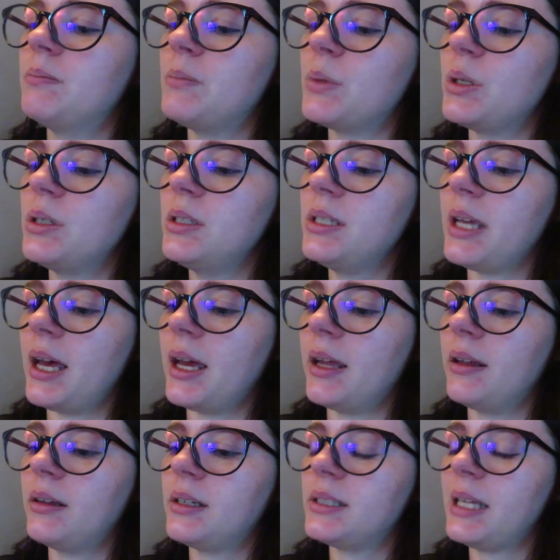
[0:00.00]

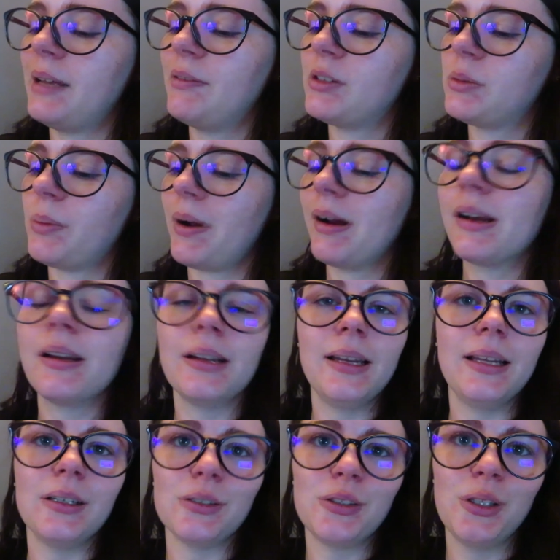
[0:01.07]
Monday because Ava's wearing her
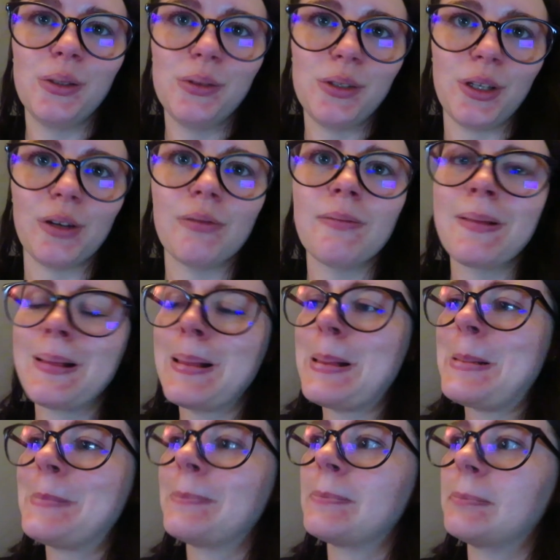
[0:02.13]
little tutu.
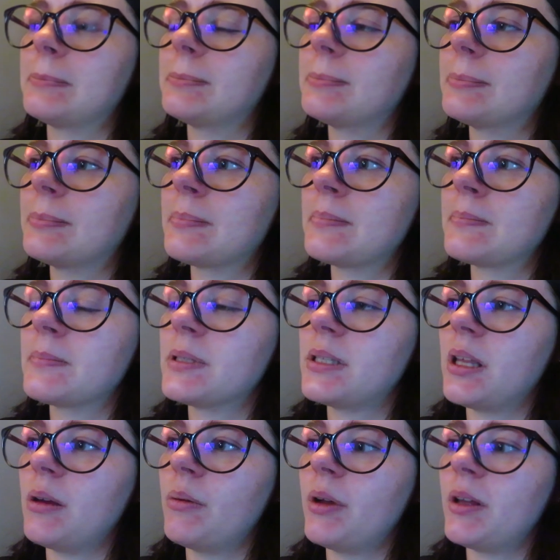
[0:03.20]

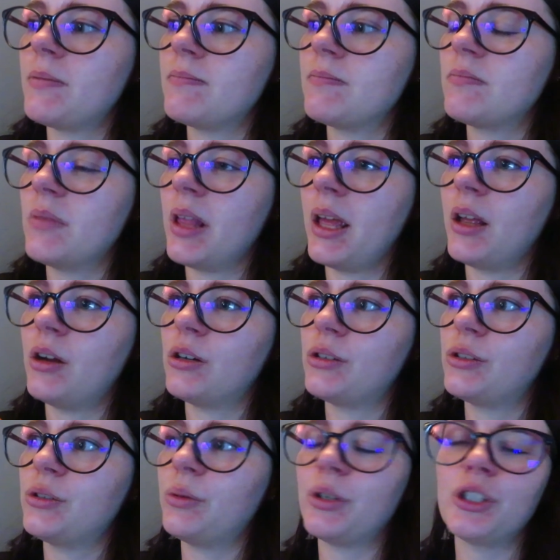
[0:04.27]
So yeah, you
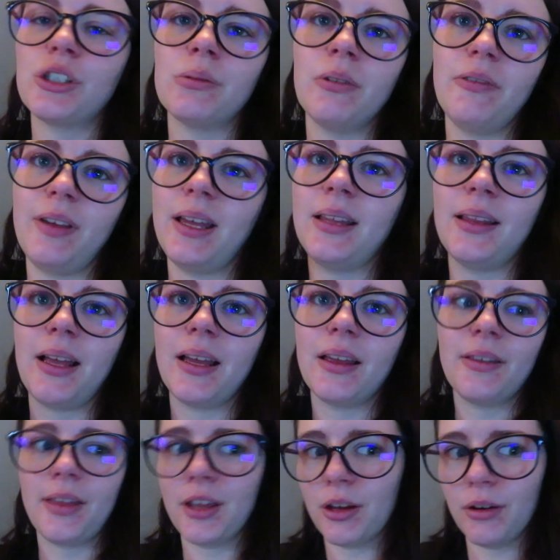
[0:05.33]
got to watch some of it in
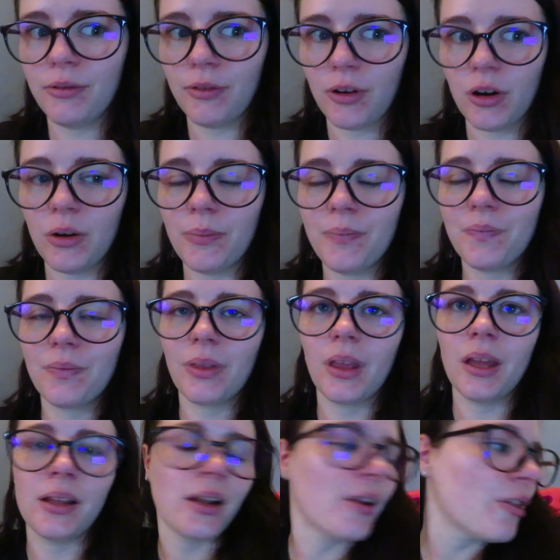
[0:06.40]
like the uniform,
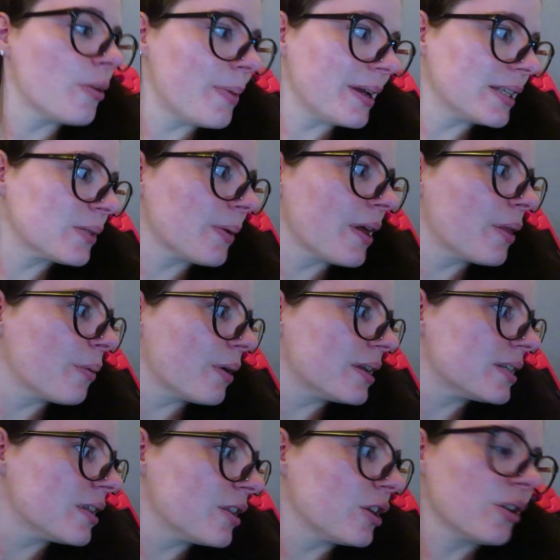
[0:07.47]
in other bits where they
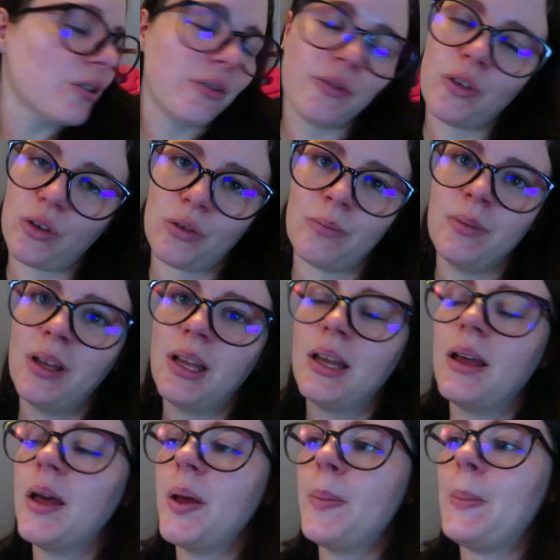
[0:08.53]
weren't in the uniform,
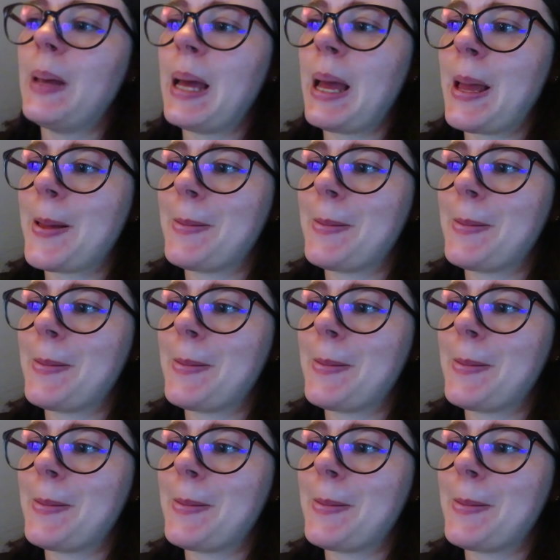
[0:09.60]
but